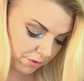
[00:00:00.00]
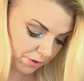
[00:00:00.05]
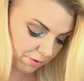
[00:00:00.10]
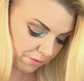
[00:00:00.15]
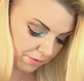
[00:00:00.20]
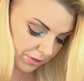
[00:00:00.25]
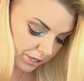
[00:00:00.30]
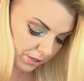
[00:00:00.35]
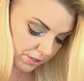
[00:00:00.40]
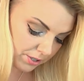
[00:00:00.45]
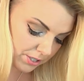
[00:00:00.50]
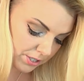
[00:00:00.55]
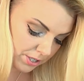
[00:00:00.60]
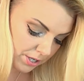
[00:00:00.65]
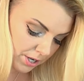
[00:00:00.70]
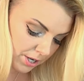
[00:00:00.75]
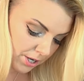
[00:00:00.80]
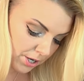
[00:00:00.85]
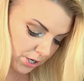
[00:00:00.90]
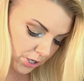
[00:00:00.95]
your fingers.
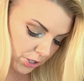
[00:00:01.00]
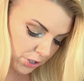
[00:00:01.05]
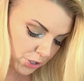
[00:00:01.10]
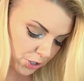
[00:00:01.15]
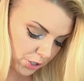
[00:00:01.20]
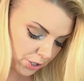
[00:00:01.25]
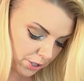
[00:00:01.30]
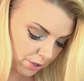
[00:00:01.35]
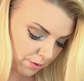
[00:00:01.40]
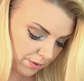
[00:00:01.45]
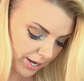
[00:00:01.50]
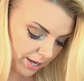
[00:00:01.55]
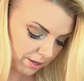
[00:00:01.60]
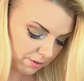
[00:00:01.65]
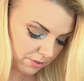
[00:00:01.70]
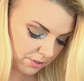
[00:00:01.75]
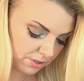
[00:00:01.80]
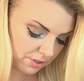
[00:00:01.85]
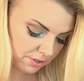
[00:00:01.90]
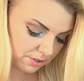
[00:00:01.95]
Turn it
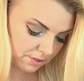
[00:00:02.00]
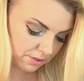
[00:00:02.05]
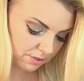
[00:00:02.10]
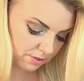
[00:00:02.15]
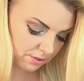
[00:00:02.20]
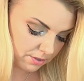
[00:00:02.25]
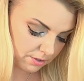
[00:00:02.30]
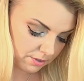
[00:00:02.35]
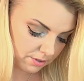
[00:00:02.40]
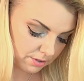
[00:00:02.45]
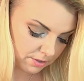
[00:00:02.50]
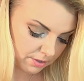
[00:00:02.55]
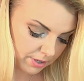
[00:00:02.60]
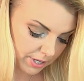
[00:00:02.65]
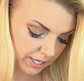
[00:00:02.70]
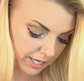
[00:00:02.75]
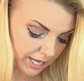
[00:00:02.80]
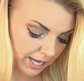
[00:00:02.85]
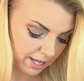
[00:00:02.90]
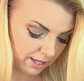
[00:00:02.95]
around.
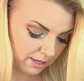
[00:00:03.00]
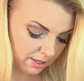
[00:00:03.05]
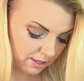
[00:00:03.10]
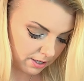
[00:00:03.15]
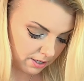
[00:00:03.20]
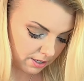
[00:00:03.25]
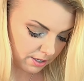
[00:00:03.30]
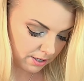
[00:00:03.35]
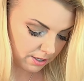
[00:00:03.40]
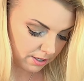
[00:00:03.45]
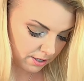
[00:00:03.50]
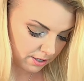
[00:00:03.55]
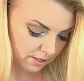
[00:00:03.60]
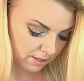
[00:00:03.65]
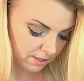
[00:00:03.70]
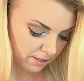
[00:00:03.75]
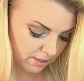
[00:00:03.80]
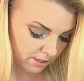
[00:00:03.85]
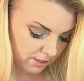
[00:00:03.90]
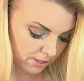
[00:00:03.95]
And again,
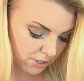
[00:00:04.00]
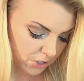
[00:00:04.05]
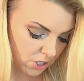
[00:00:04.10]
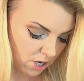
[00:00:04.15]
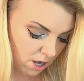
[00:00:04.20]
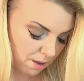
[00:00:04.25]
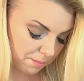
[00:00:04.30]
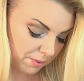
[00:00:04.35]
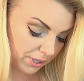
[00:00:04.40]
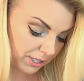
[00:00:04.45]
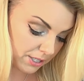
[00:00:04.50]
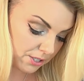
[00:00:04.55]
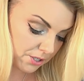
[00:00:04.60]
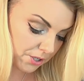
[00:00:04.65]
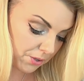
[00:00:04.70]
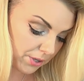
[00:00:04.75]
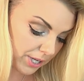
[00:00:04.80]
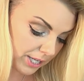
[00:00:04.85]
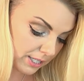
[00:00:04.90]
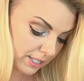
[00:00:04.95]
chopping. So
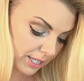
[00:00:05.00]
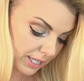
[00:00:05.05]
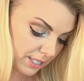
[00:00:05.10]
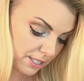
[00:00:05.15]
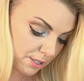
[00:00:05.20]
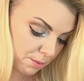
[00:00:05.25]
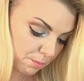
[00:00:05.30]
you get nice